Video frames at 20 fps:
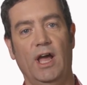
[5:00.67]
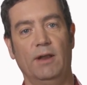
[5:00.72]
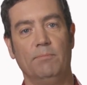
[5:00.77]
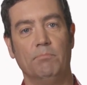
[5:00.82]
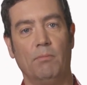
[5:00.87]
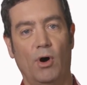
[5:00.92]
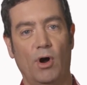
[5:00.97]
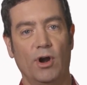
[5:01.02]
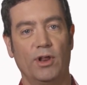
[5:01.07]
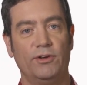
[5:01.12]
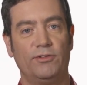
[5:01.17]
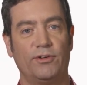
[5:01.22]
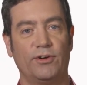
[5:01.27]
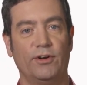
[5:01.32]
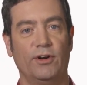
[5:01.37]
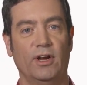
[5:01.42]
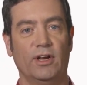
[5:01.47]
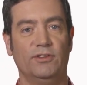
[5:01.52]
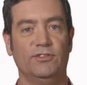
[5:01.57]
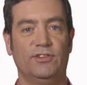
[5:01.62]
and
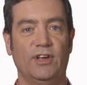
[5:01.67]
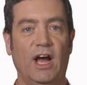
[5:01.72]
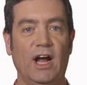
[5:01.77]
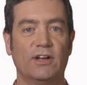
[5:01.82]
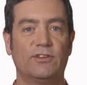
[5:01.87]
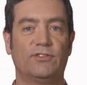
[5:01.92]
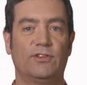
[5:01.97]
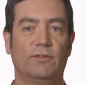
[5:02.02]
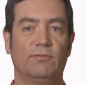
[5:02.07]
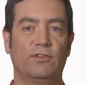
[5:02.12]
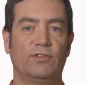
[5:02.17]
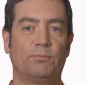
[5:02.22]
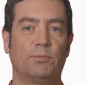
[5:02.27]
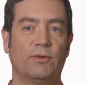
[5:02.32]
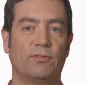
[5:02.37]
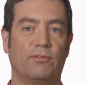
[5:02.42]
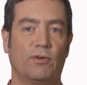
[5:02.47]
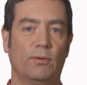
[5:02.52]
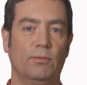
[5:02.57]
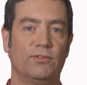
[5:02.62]
monitor exact service
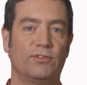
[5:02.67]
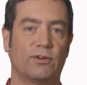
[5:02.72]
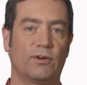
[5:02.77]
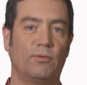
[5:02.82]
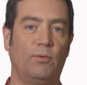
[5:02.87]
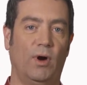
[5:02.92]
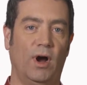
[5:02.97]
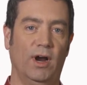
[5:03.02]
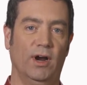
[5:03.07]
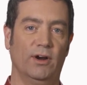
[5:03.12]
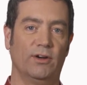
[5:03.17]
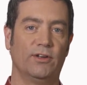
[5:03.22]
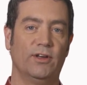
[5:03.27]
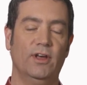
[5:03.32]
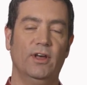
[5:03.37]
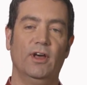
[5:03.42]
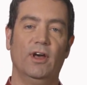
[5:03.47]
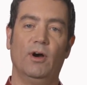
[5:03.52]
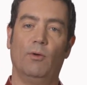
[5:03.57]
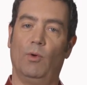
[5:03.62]
performance required
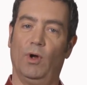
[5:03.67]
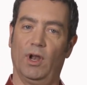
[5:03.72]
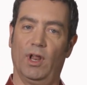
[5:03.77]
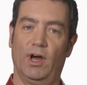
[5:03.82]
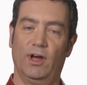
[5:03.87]
while